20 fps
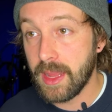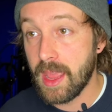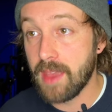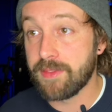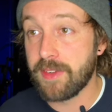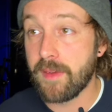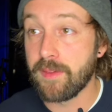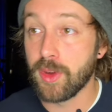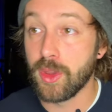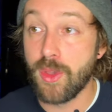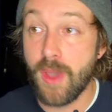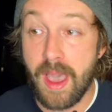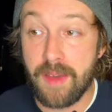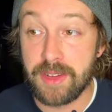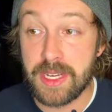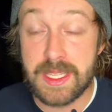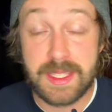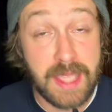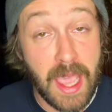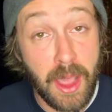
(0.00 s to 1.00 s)
if ever you have
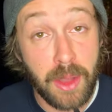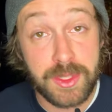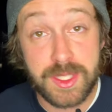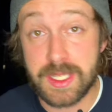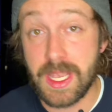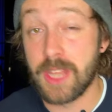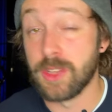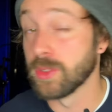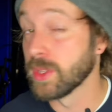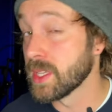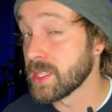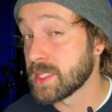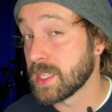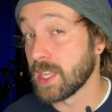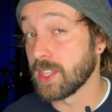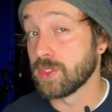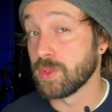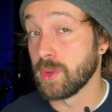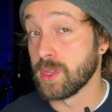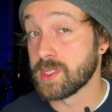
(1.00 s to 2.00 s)
any doubts and you're
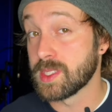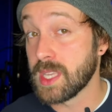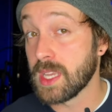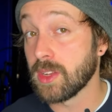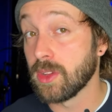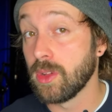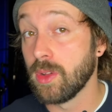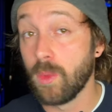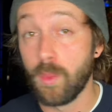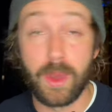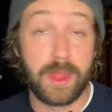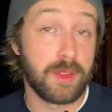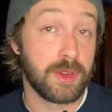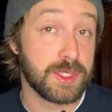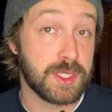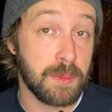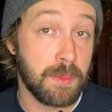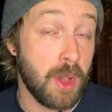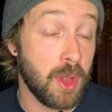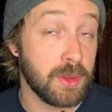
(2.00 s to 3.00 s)
listening to a signal, whether
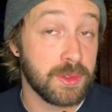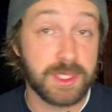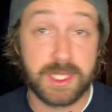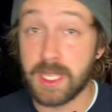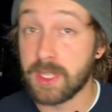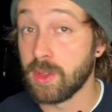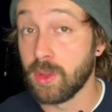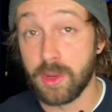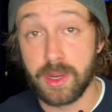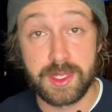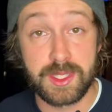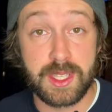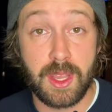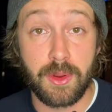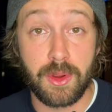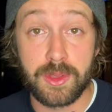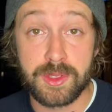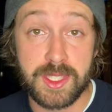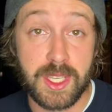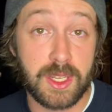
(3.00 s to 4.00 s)
it's a mono signal or a
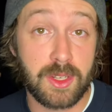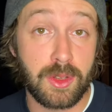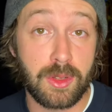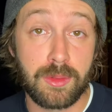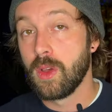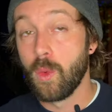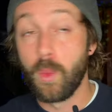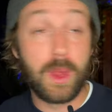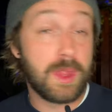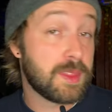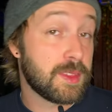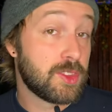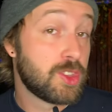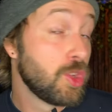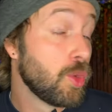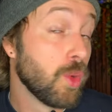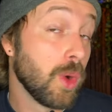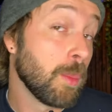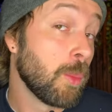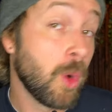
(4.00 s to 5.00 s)
stereo signal, with
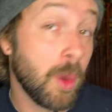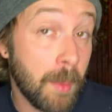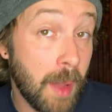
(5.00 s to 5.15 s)
two or more